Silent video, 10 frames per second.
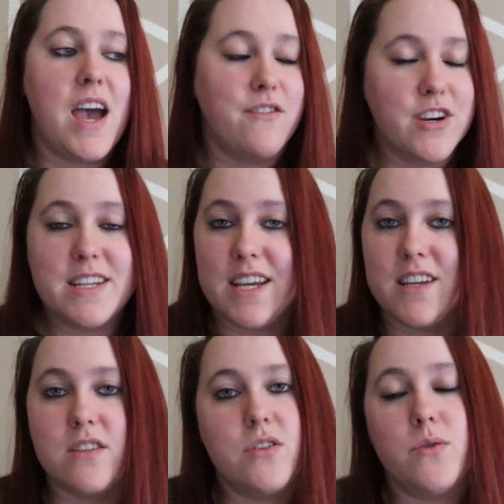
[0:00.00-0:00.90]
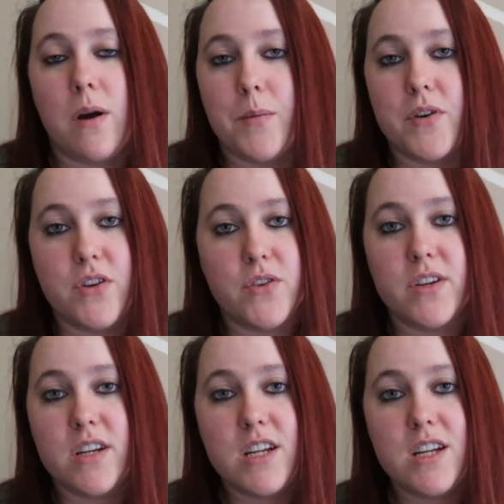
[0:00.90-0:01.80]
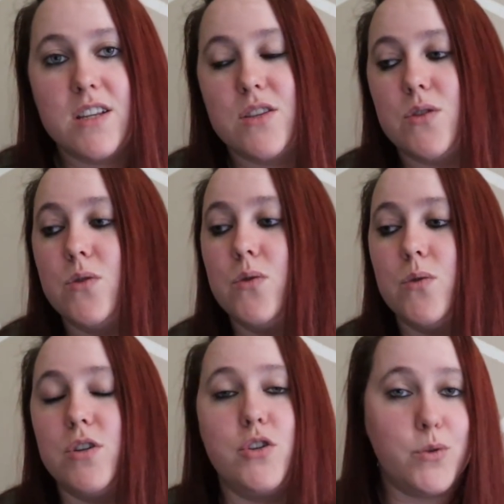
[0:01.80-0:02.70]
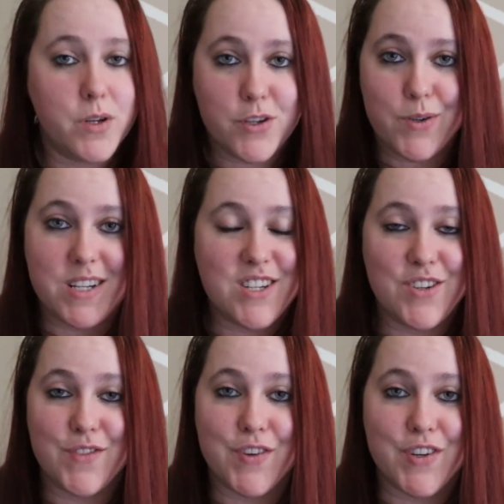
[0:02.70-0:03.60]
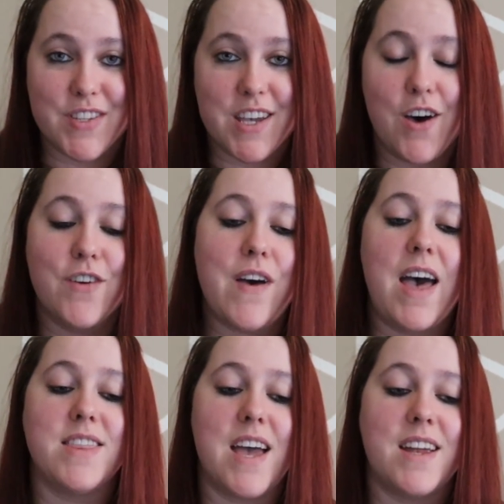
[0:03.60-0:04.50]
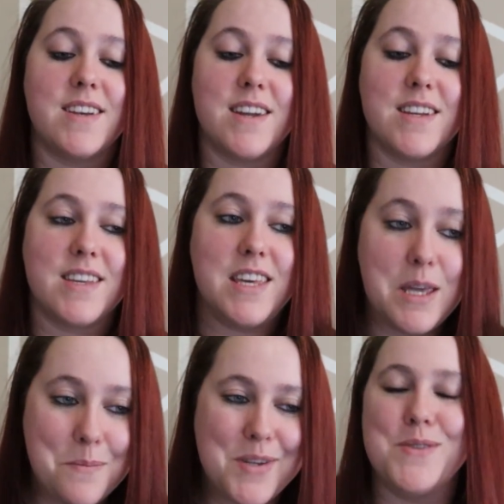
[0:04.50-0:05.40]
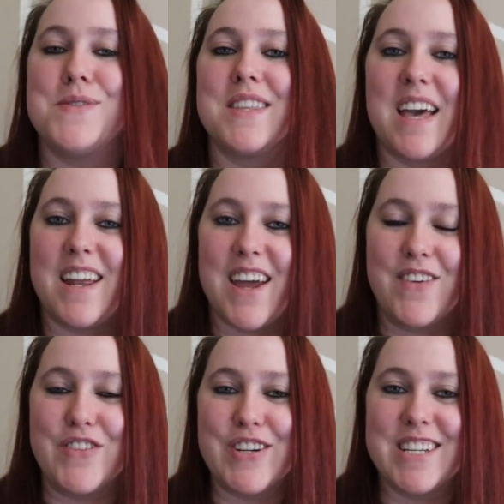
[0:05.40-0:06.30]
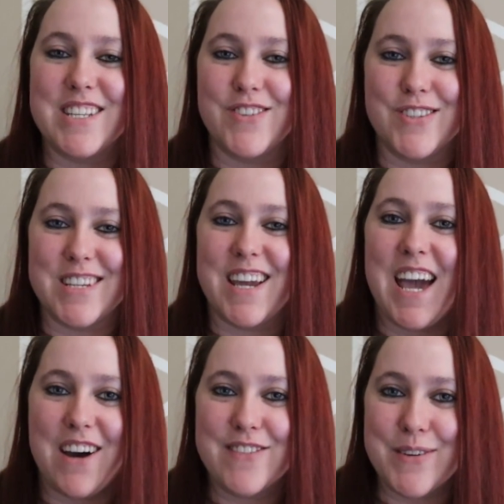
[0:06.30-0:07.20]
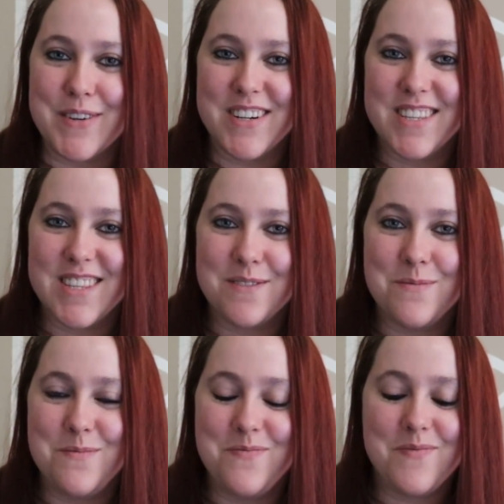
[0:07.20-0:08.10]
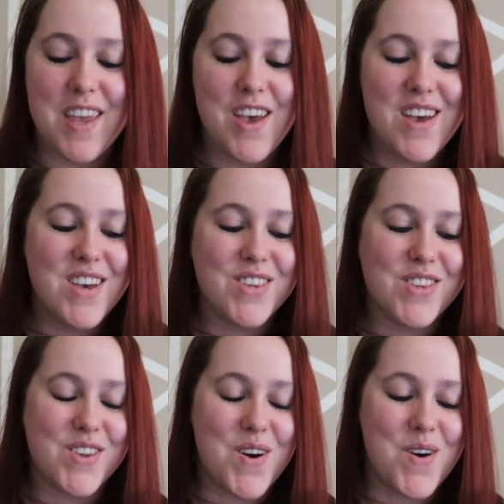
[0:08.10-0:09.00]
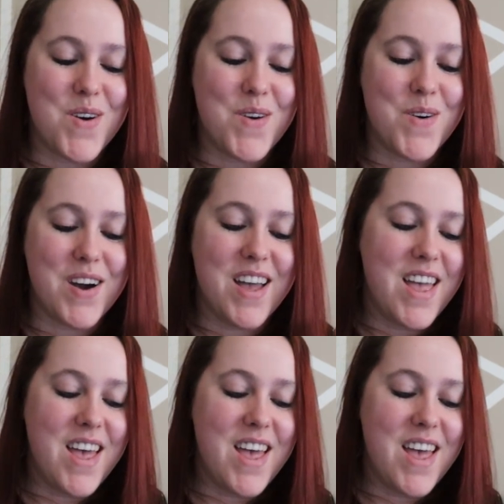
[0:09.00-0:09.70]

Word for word: every day is a new opportunity to do what you need to do for yourself and then keep doing that every single day afterwards. So